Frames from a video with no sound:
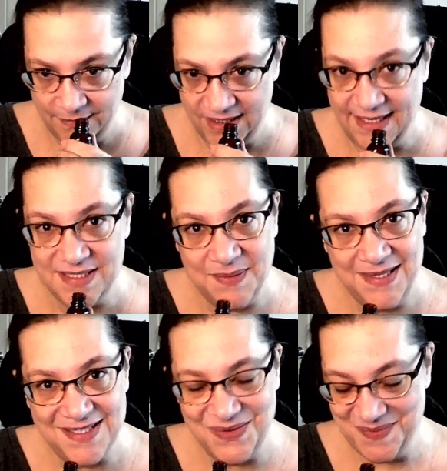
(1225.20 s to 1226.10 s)
But that's what
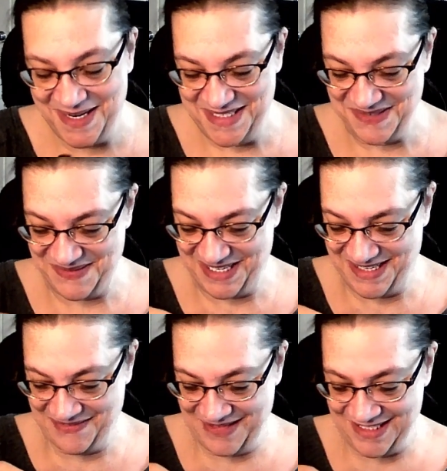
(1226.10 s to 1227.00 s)
this reminds me
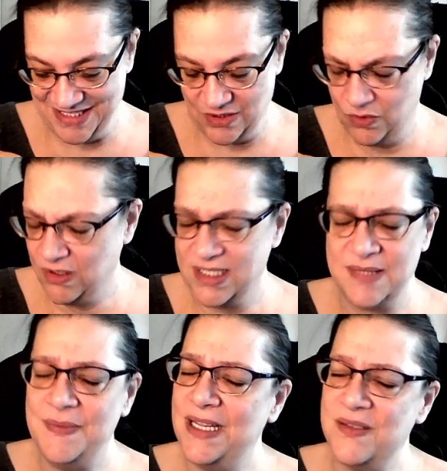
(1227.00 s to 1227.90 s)
of. That's so cool. It
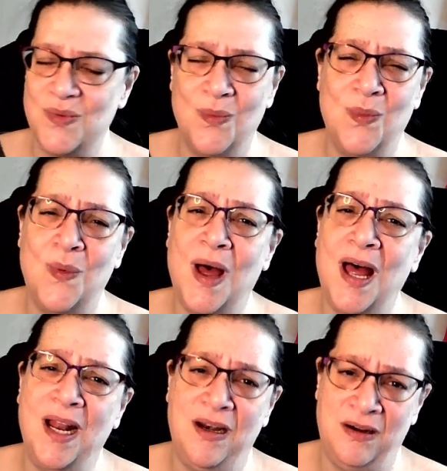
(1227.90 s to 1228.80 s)
smells
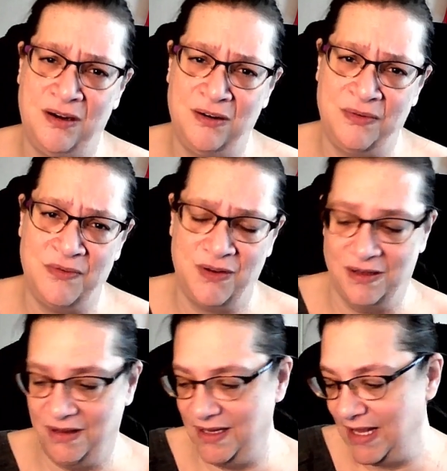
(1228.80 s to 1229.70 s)

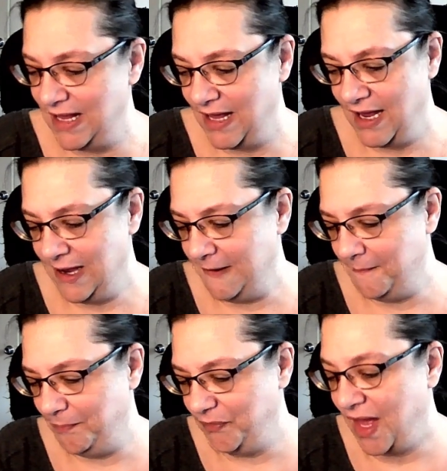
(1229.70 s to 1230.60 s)
wonderful.
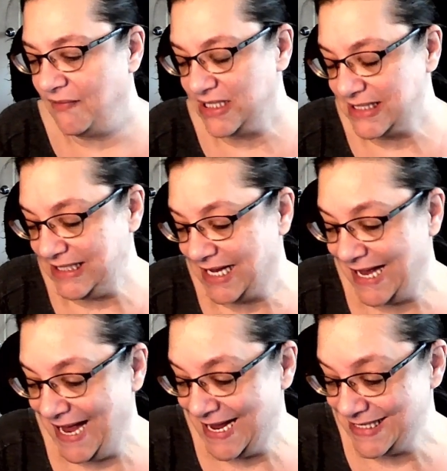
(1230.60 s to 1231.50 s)
Obviously
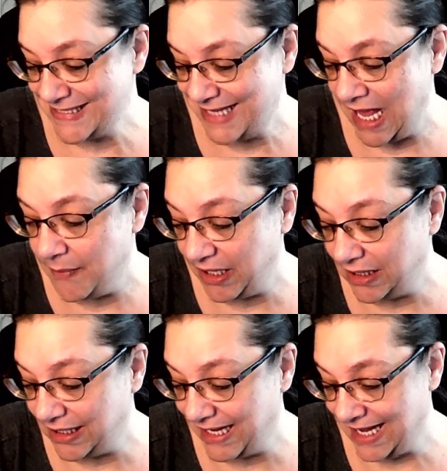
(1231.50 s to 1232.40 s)
not as
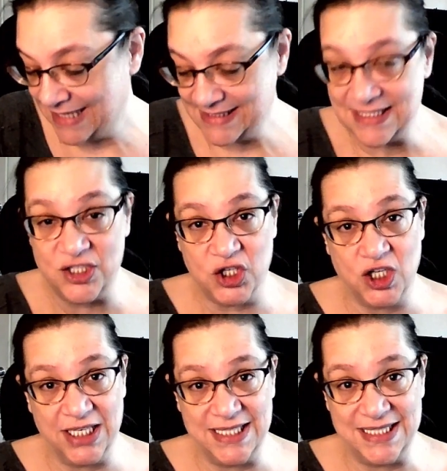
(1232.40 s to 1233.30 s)
chemically as the
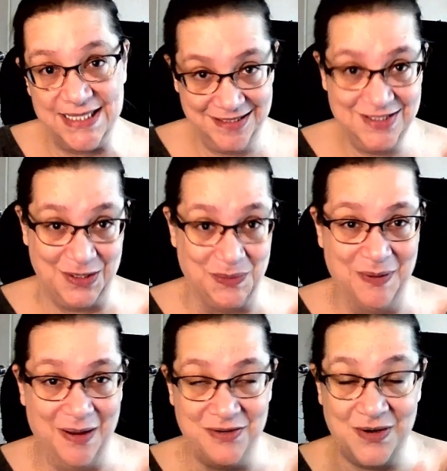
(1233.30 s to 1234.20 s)
Jergens soap
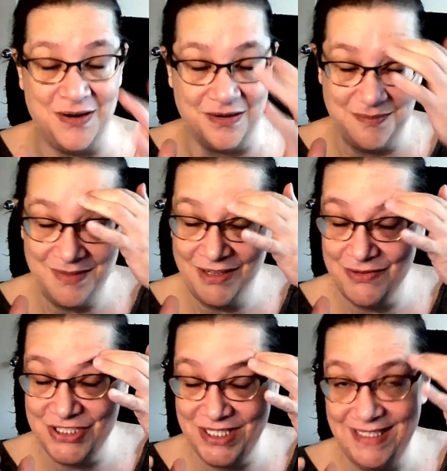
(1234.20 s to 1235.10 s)
or
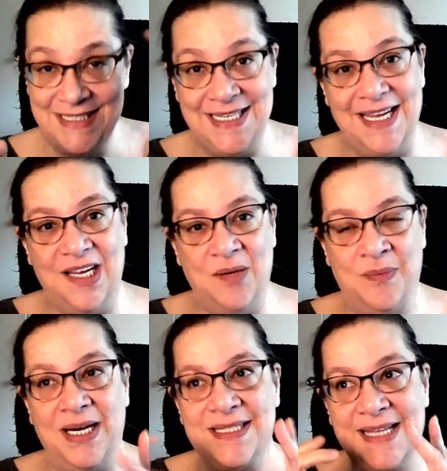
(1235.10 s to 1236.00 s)
lotion did,
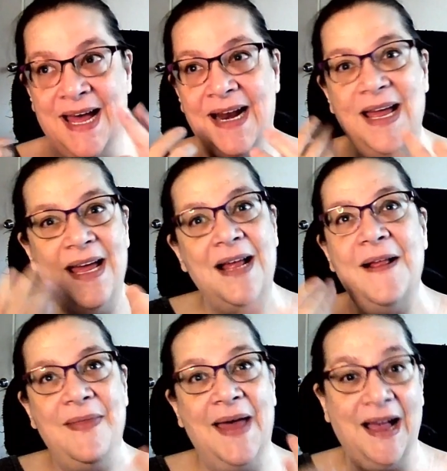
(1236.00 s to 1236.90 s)
but it's got
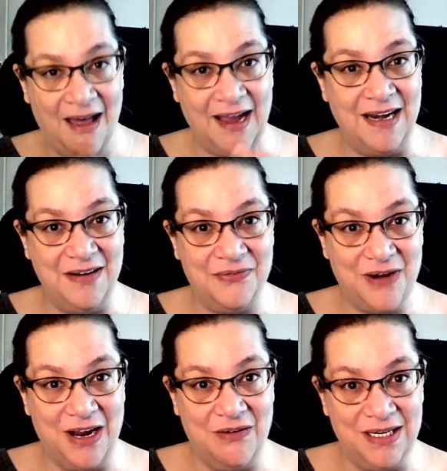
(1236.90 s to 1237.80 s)
that kind of
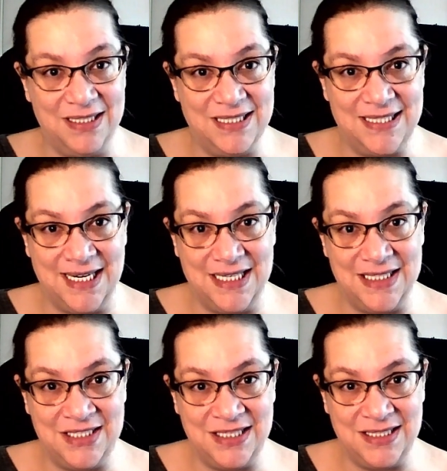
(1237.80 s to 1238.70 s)
fragrance that
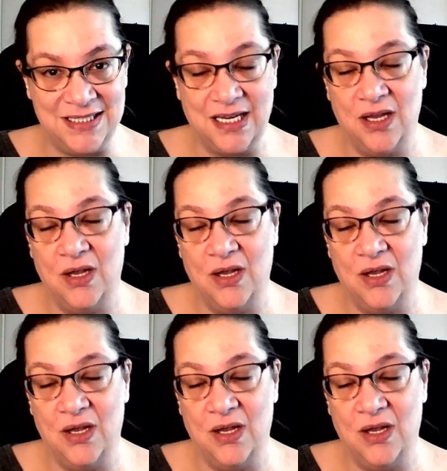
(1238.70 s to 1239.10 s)
is just,